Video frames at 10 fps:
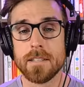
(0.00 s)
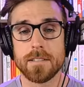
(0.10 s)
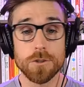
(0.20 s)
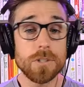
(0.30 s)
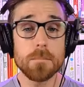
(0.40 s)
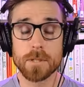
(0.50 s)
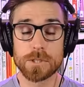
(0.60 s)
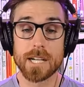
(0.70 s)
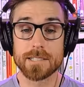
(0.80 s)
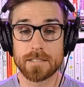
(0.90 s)
You can
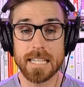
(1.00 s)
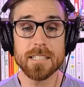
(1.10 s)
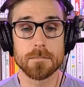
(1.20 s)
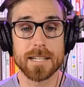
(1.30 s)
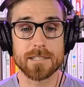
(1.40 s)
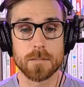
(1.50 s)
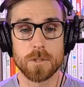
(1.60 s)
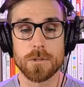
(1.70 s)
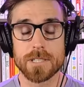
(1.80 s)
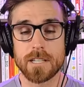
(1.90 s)
build God's kingdom as
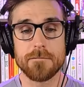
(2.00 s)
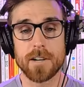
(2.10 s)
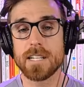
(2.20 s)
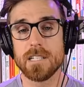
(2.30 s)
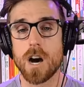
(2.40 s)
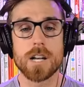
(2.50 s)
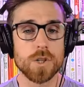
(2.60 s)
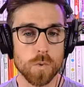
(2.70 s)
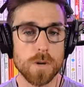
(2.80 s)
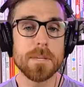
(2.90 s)
someone who has a very
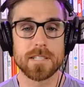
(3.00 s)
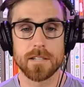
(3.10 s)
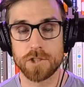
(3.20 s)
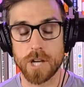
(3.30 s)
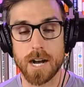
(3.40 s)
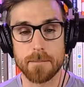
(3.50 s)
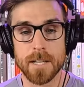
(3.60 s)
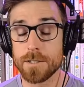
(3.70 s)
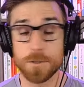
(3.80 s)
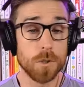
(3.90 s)
non-normative job.
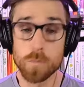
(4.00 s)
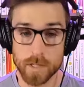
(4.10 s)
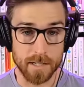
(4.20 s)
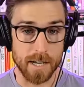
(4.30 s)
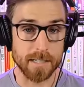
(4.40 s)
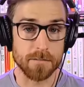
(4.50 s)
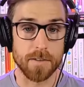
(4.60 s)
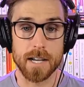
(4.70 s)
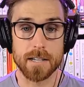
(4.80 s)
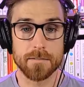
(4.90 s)
You don't work a
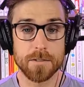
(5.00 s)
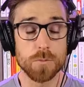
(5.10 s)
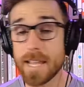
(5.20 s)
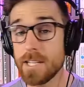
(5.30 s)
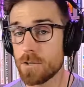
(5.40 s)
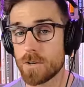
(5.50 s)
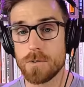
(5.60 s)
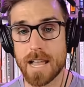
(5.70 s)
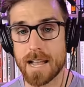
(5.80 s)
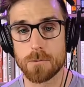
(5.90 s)
9-to-5. You make your
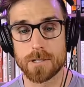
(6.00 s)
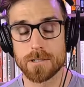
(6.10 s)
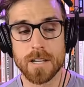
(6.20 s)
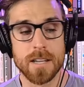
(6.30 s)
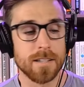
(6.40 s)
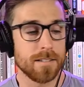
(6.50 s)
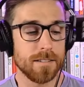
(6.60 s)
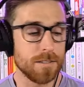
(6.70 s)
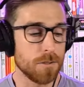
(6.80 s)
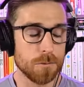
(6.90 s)
own hours.
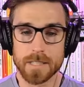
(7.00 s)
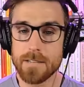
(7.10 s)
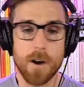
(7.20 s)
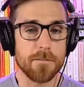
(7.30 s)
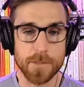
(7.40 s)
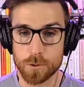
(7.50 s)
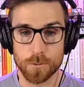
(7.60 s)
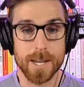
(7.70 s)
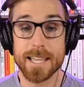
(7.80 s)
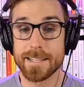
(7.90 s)
You live off the
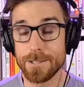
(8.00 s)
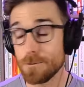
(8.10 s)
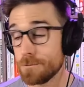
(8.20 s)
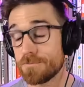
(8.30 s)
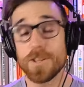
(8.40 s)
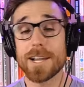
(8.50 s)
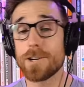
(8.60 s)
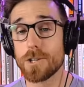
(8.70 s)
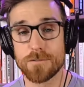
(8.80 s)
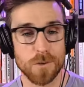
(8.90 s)
grid. You fly
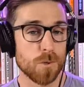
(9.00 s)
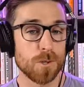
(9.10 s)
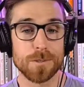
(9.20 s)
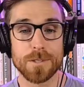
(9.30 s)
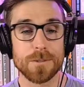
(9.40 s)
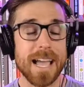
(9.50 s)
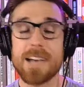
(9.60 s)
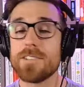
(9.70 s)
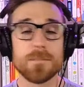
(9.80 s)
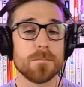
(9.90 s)
all over the world. You
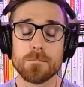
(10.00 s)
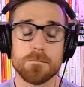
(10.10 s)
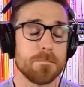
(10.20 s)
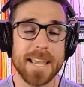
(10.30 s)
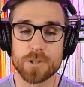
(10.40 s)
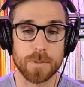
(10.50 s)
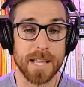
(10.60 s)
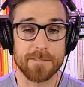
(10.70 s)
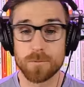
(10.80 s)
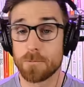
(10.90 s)
have a major
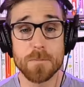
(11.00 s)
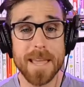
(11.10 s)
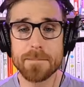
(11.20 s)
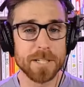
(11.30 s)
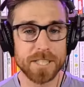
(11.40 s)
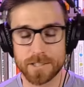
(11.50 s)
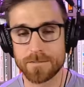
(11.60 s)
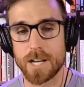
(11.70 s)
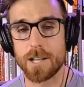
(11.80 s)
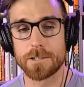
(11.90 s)
platform. You make millions
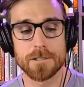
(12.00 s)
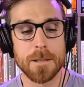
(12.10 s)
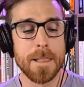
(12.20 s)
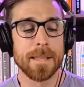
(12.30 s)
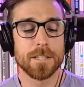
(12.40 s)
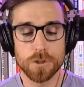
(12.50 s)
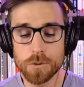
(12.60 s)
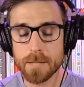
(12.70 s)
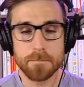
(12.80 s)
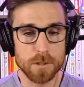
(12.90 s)
of dollars. You
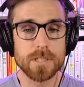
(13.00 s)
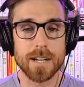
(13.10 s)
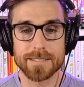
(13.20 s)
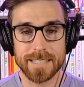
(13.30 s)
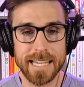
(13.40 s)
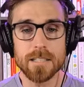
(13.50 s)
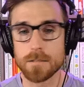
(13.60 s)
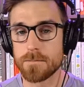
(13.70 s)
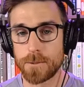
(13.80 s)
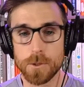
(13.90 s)
can build God's
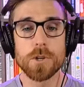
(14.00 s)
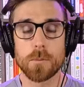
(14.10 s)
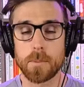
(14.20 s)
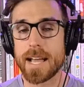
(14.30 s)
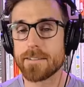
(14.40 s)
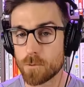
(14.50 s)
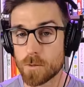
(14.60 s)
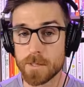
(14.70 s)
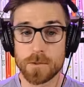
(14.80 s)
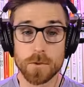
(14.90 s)
kingdom through your
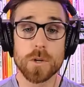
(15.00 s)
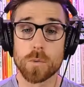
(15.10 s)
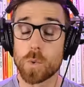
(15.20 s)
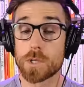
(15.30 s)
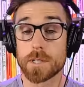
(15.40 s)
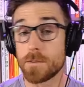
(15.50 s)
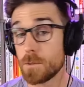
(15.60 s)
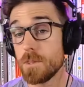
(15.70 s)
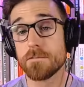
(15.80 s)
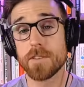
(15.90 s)
platform and through your work and
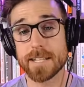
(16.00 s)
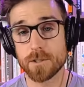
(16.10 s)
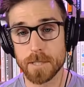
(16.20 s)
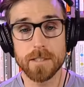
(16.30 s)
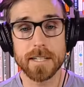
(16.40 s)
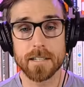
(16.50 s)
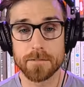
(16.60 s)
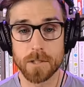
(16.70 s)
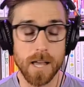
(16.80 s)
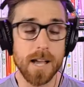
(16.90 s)
through the flexibility
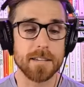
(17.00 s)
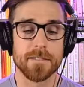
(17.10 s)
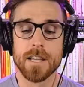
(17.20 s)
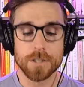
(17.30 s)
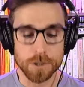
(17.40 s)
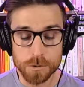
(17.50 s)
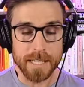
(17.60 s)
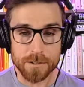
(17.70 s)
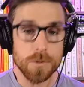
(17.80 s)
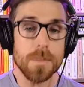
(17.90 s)
of your life. You
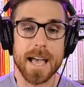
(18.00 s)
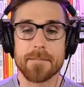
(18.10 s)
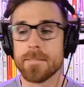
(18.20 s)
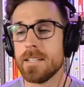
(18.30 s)
can do that.